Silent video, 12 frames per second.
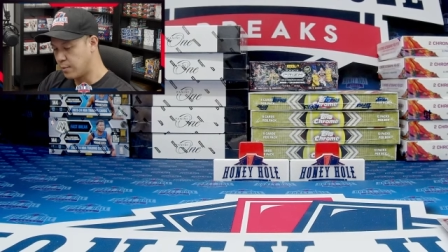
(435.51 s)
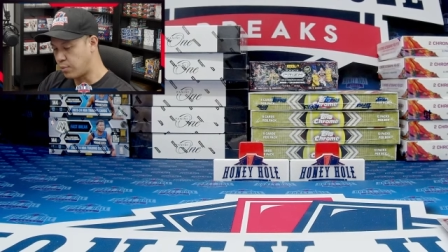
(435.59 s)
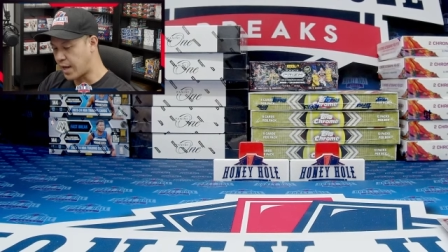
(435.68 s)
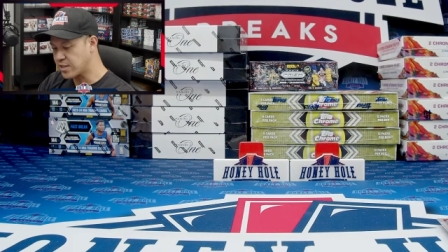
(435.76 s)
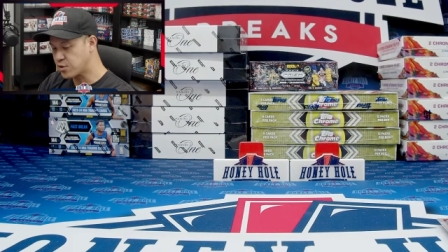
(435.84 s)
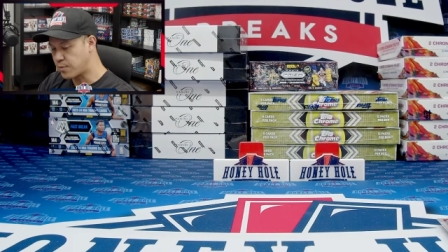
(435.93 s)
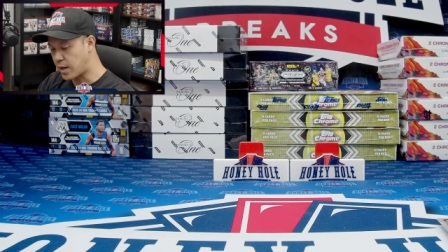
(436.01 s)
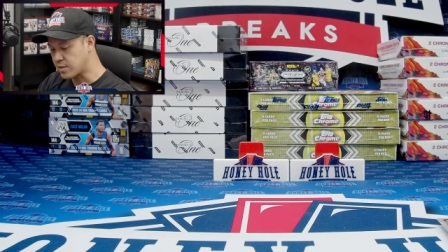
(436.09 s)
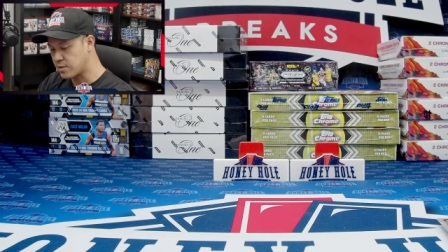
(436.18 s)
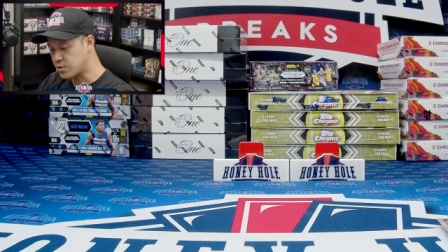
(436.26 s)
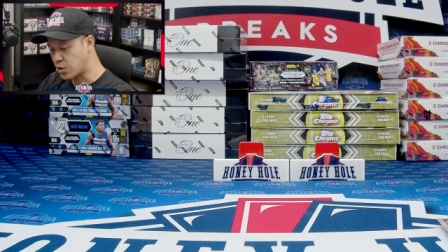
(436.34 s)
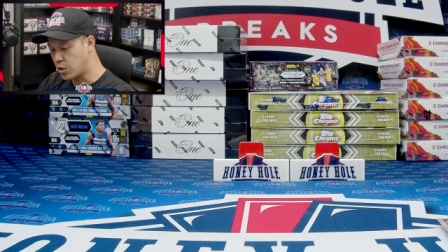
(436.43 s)
Blaster
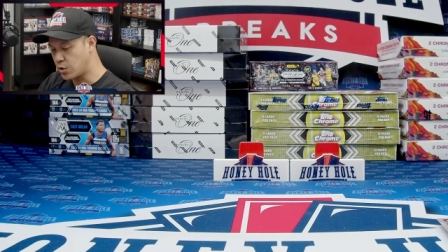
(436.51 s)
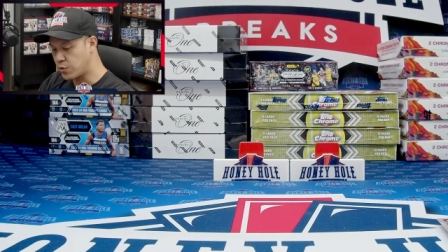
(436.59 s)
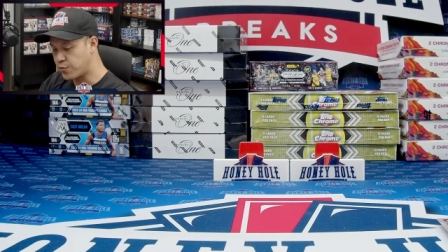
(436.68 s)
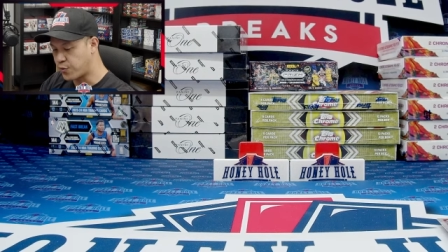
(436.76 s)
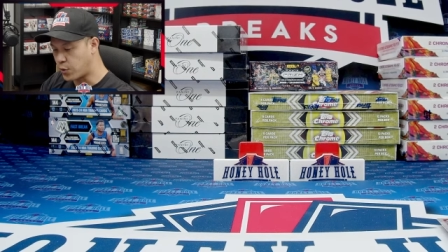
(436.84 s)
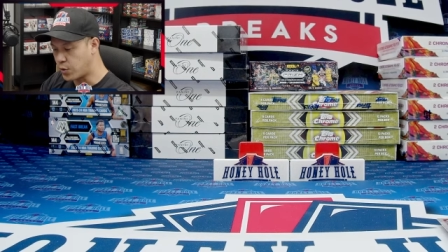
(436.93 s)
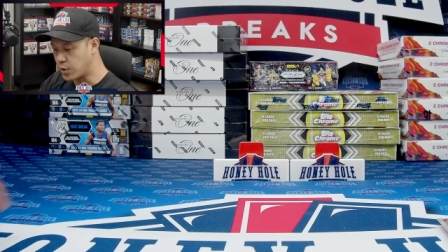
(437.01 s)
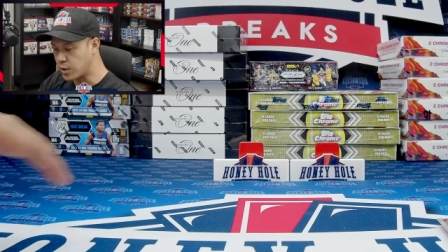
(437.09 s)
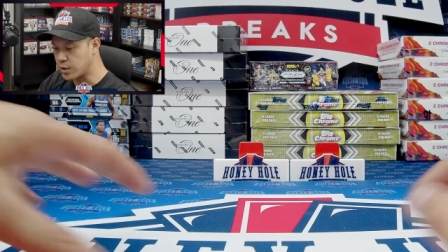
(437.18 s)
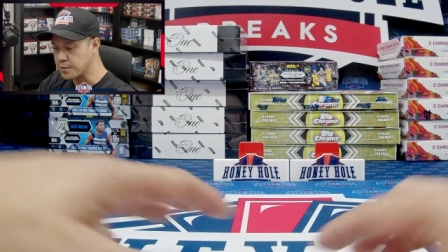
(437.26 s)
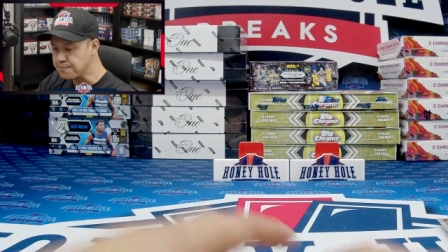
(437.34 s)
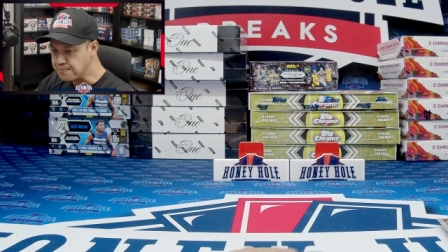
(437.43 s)
boxes go
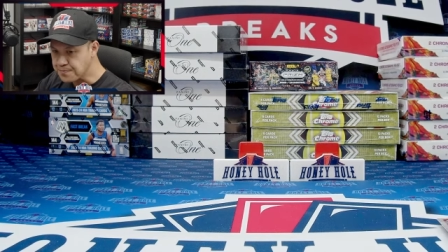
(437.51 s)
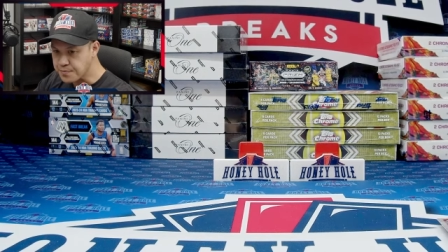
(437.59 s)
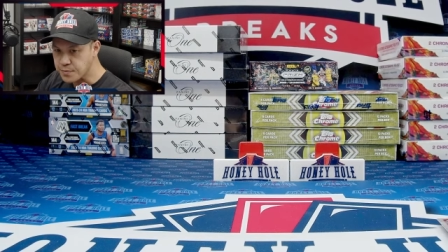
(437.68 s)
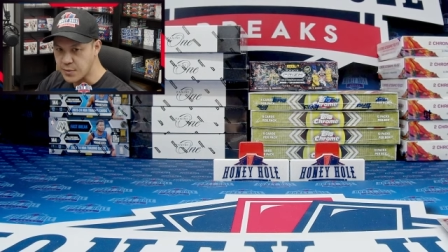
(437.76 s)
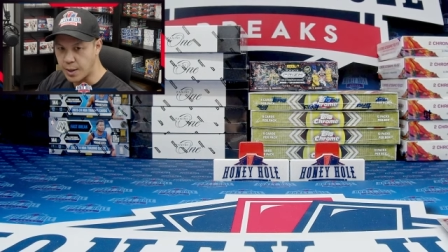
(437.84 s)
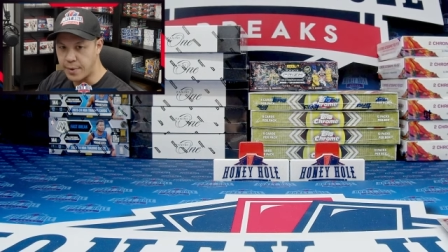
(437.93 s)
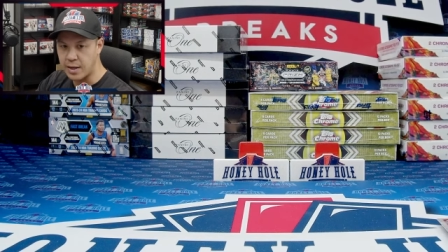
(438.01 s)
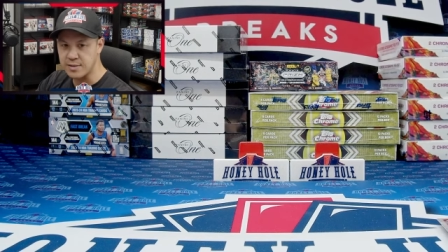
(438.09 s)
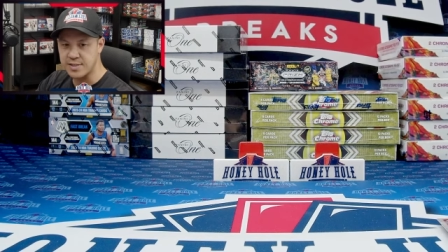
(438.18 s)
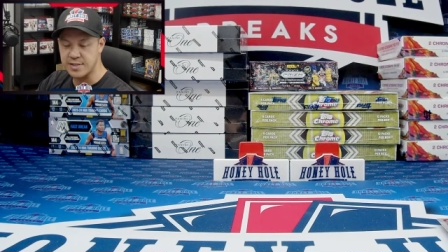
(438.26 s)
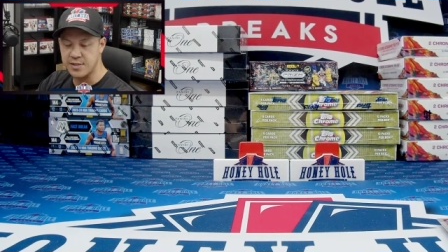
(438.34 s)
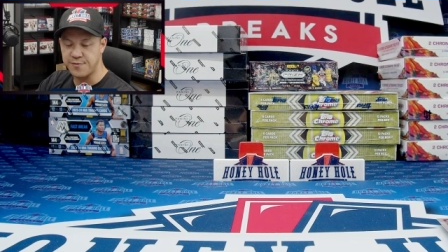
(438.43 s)
for about
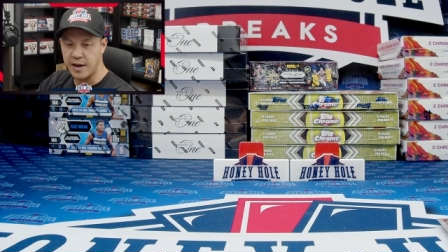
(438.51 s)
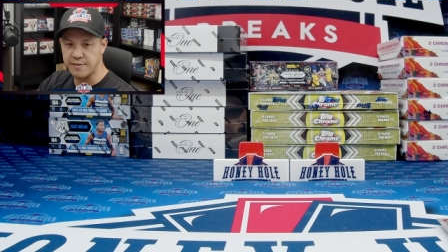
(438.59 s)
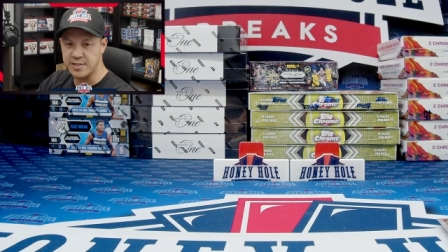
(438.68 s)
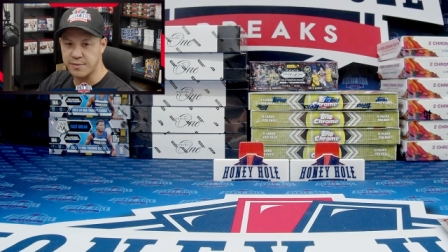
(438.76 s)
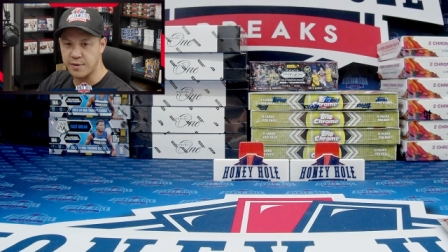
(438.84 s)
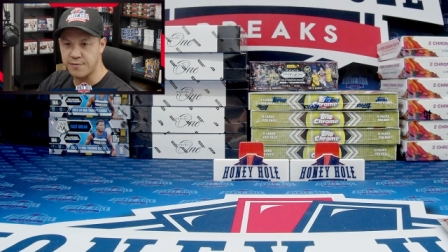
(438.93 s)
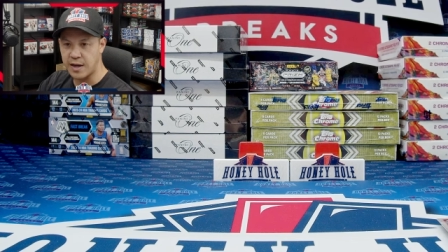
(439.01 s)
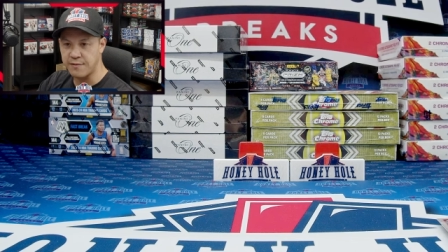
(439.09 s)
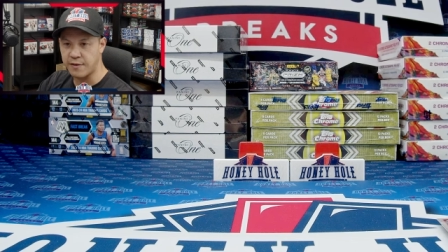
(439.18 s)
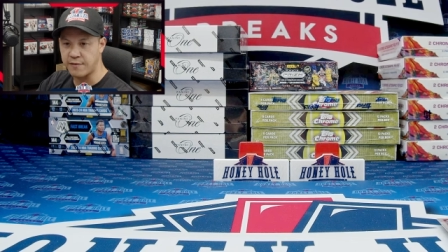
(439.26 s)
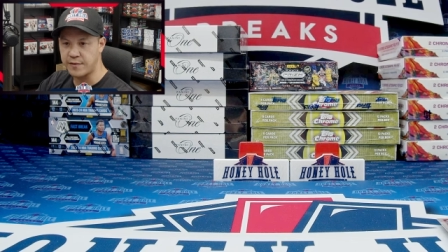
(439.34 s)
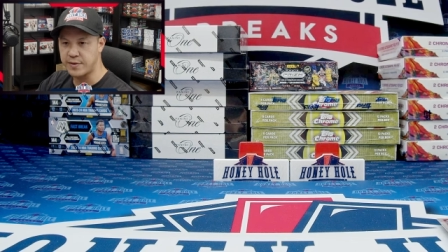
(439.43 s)
65 to 75.
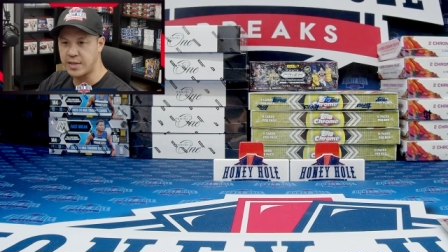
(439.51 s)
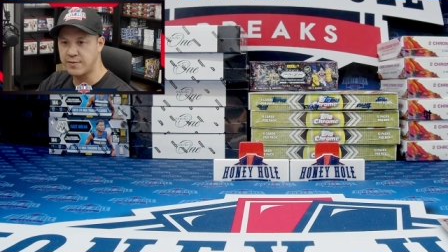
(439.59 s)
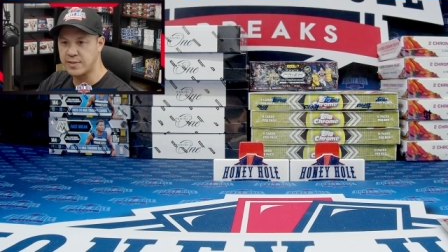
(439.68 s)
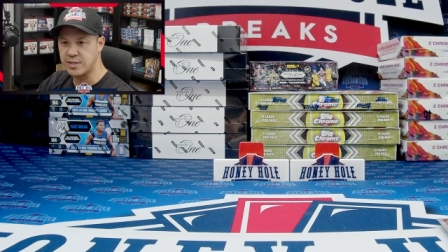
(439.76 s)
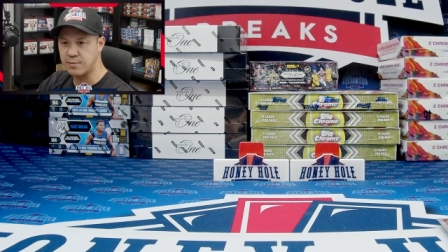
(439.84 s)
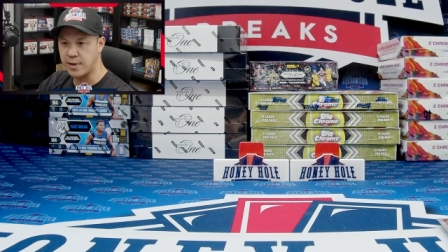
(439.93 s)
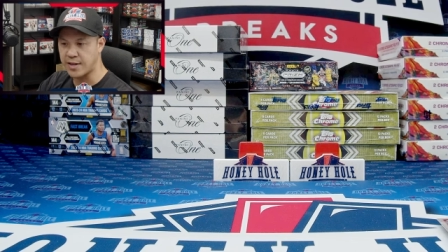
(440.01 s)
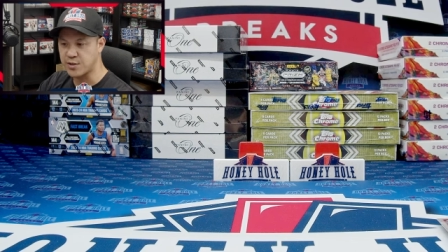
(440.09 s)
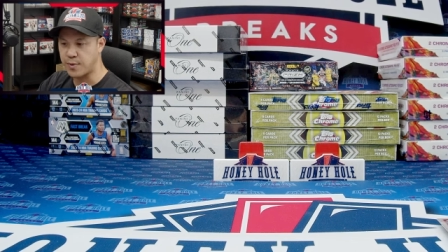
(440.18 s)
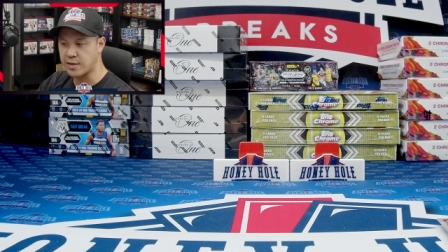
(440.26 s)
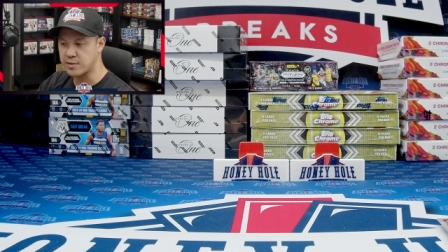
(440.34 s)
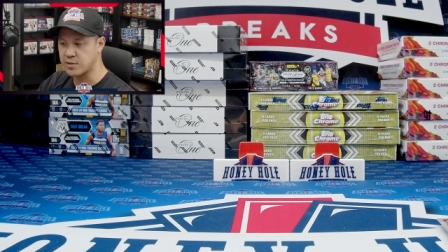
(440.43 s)
I've even seen blaster
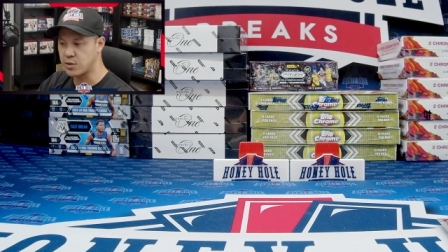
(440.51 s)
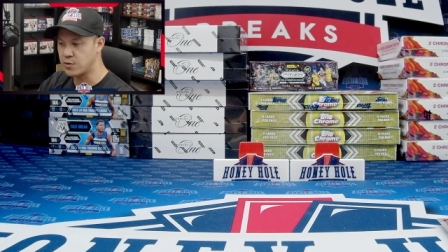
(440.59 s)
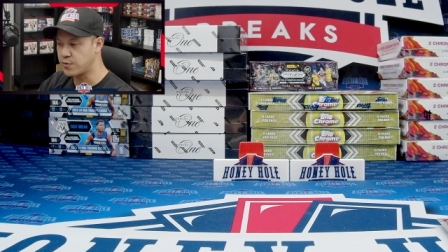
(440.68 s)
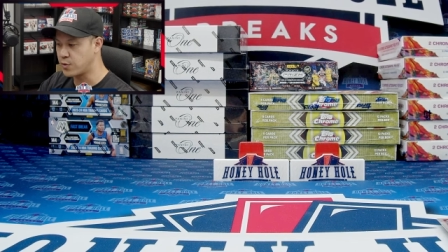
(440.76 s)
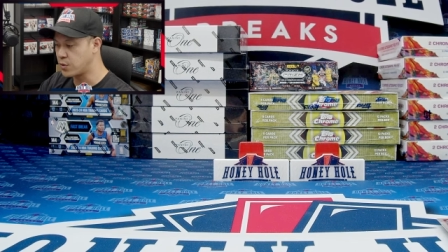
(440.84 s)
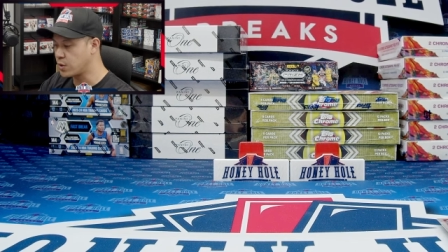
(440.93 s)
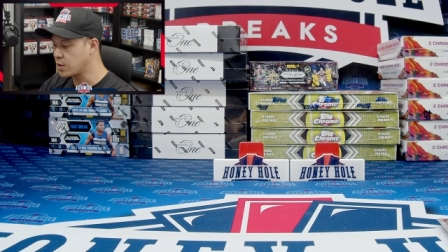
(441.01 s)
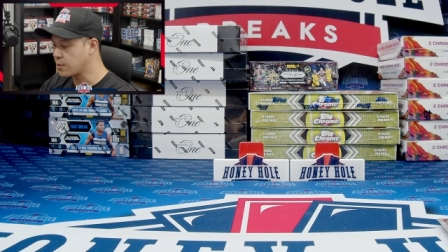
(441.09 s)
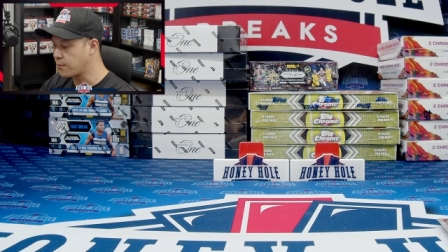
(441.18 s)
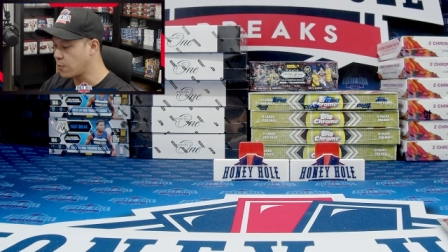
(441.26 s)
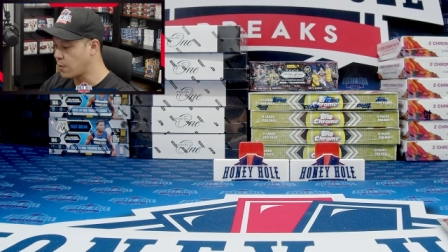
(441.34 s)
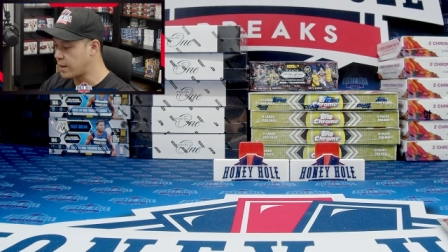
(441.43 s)
boxes go
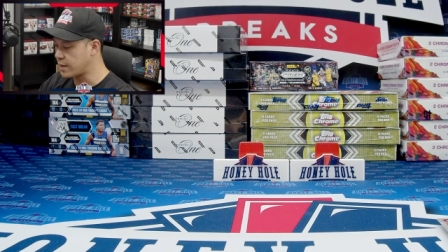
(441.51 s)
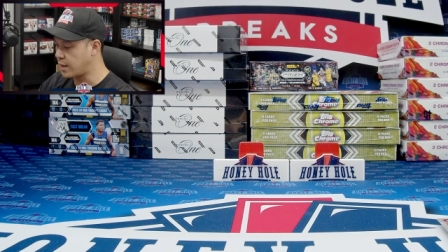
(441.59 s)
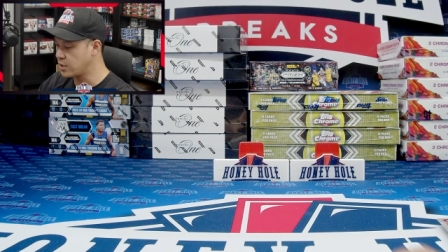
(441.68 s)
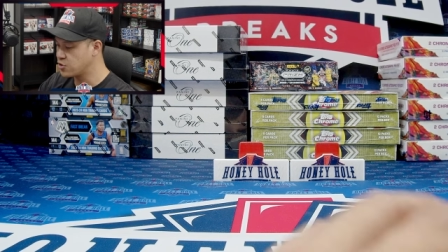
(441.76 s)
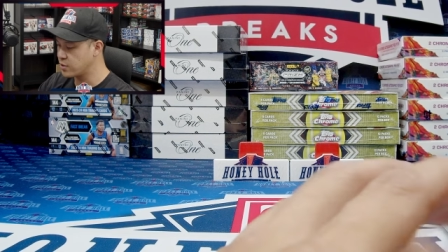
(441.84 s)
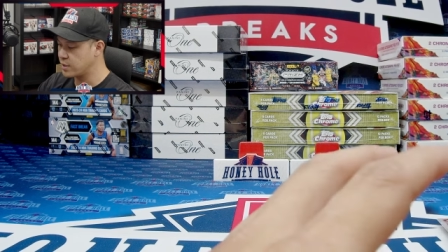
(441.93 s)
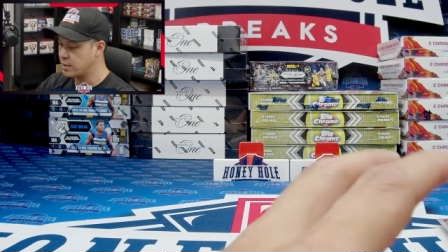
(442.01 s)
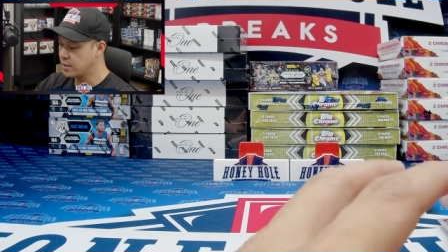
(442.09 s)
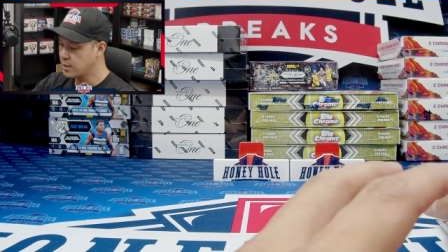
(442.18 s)
for around 100.